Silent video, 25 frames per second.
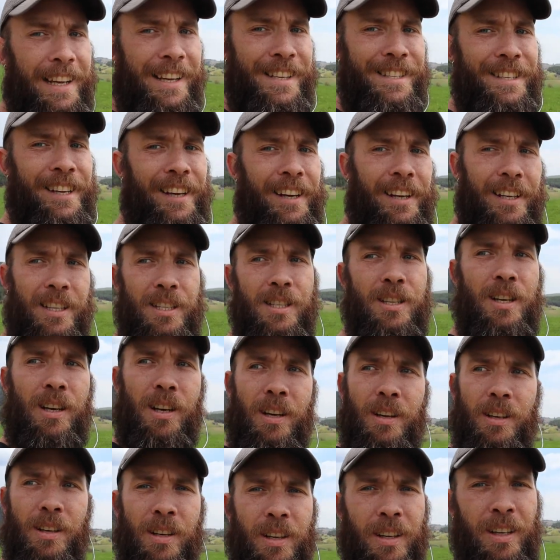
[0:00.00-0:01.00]
eater,
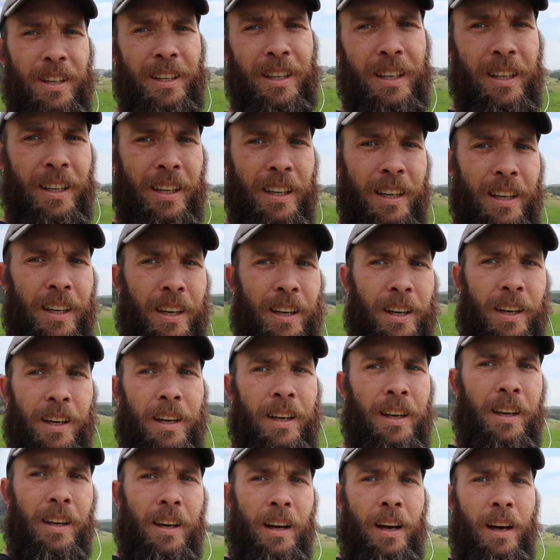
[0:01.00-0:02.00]
so
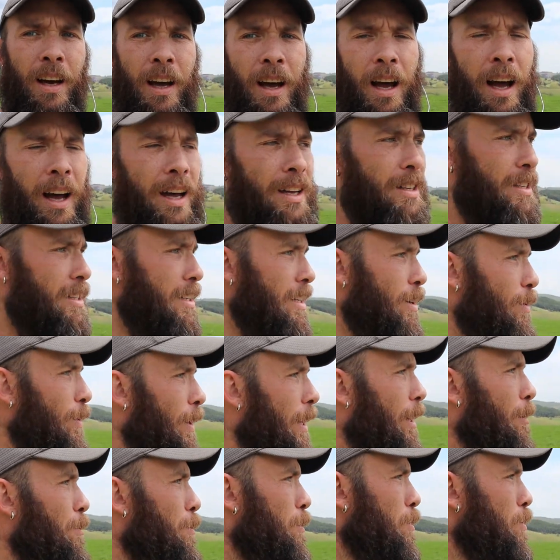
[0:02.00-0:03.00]
I'll see
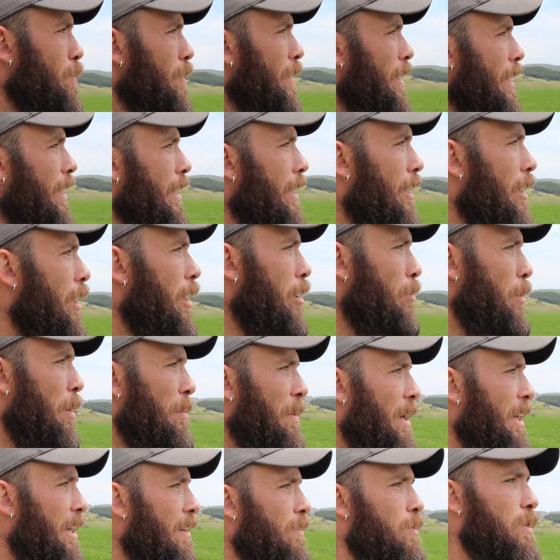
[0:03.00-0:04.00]
what happens when I get home. I
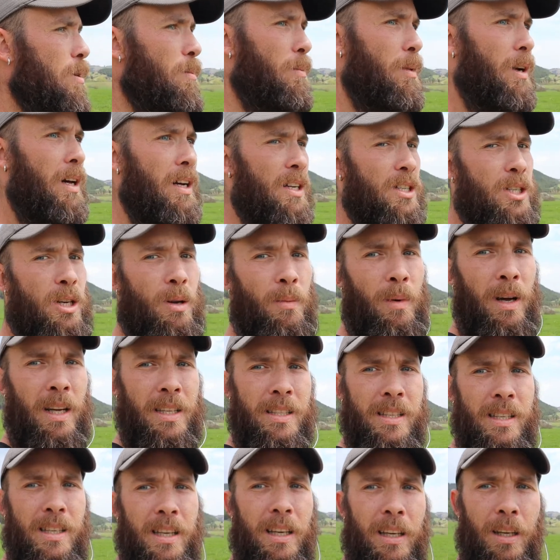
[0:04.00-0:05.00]
might have some lunch. I
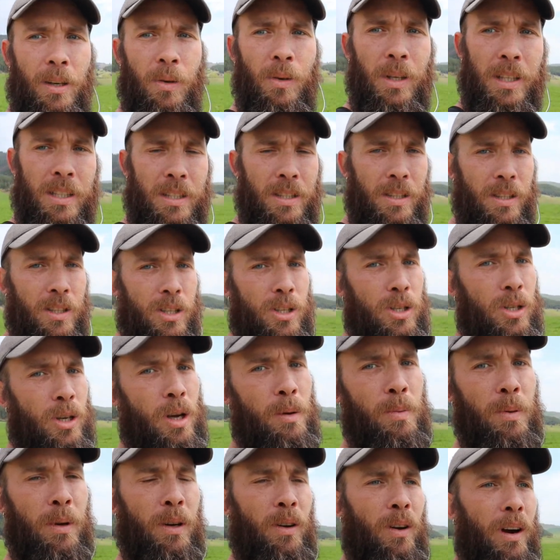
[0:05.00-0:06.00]
might sneak away to the
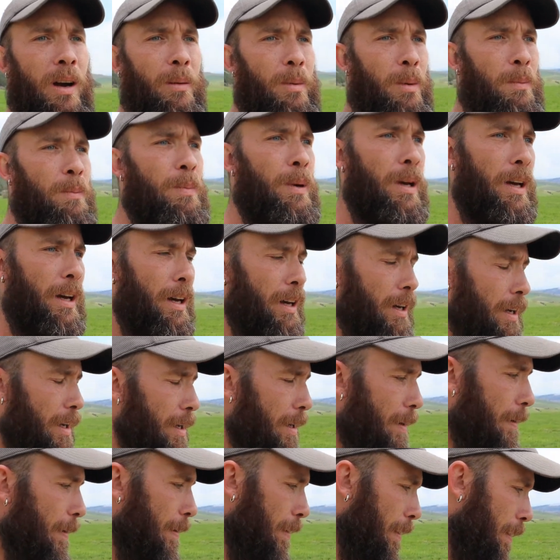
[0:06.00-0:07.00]
shop and grab a beer.
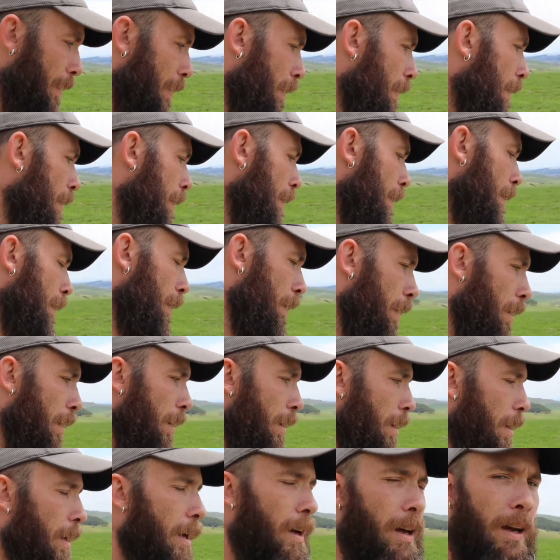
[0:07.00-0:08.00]

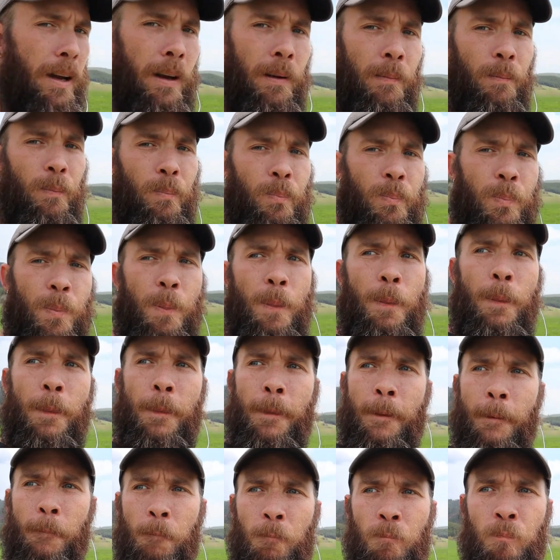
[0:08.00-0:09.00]
Um,
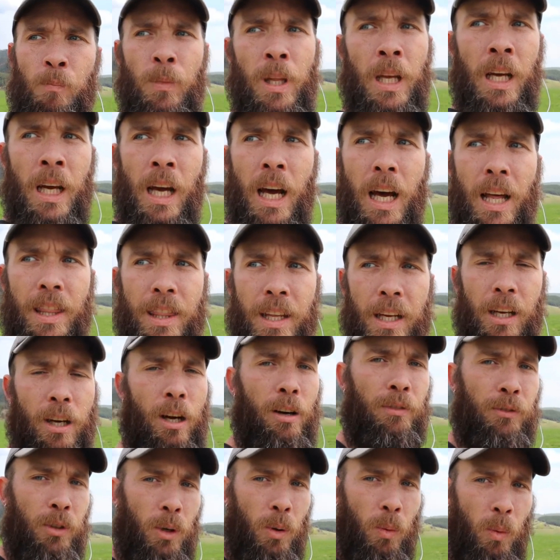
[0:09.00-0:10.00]
I think
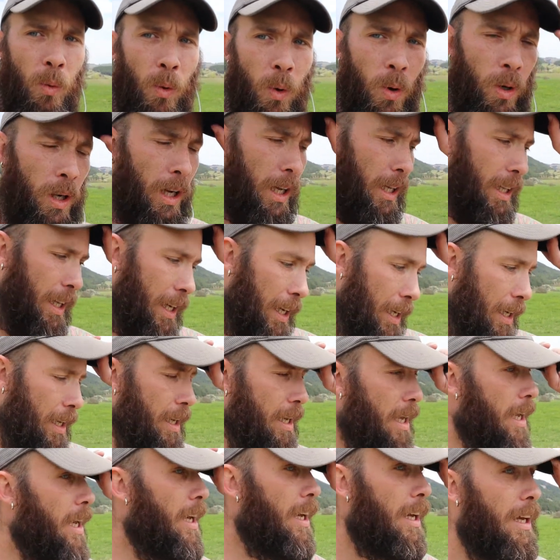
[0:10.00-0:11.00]
after a walk like that,
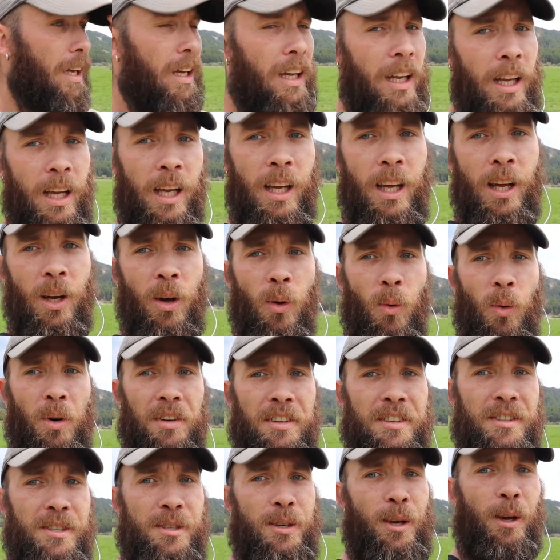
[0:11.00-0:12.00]

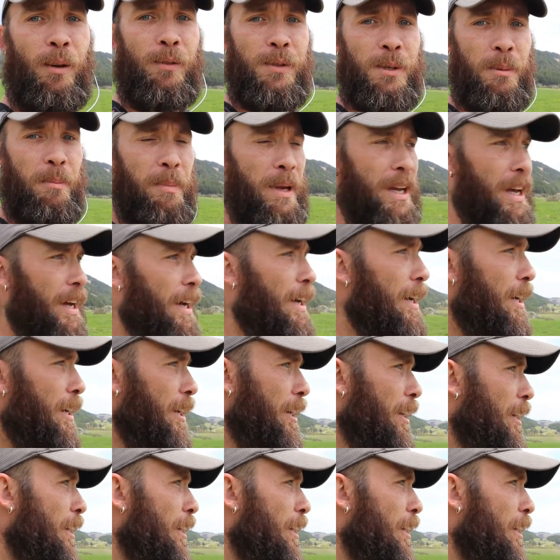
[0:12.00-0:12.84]
one deserves a beer.